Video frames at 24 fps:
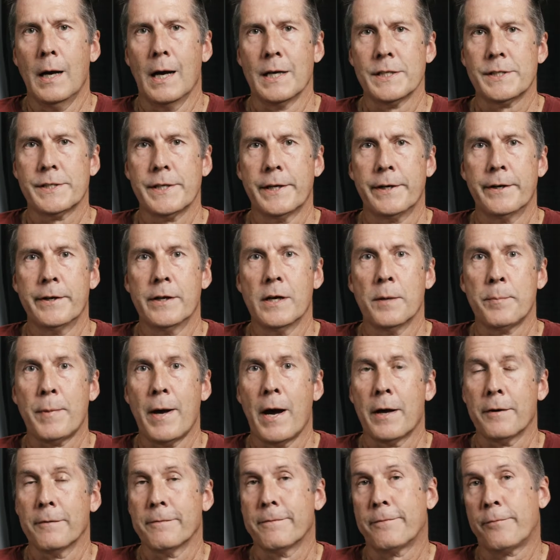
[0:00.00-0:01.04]
I set it up
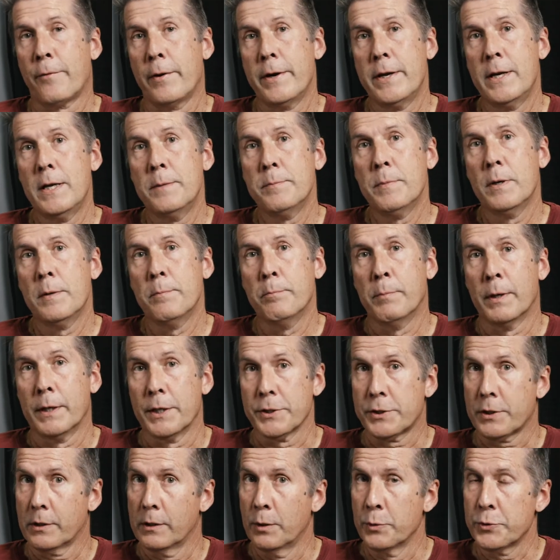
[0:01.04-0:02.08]
out of frame, but
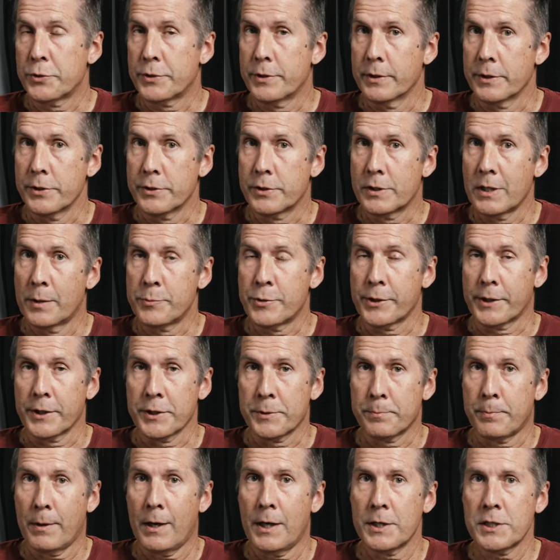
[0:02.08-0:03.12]
as close to the subject
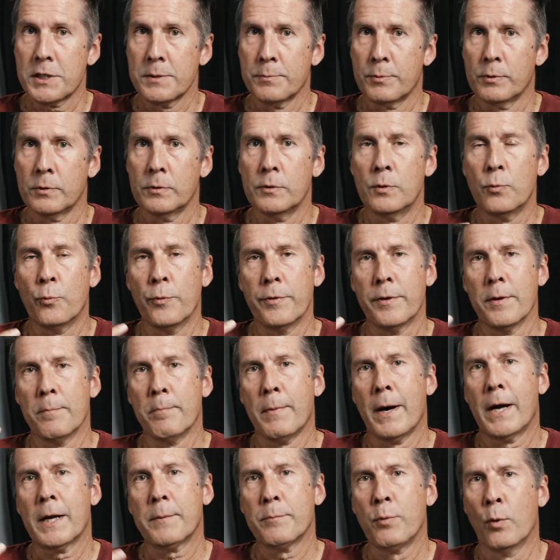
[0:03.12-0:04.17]
as possible with the
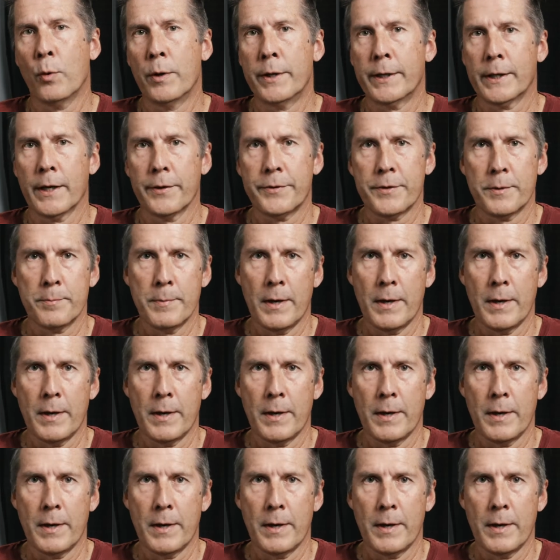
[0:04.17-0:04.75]
mic pointing at their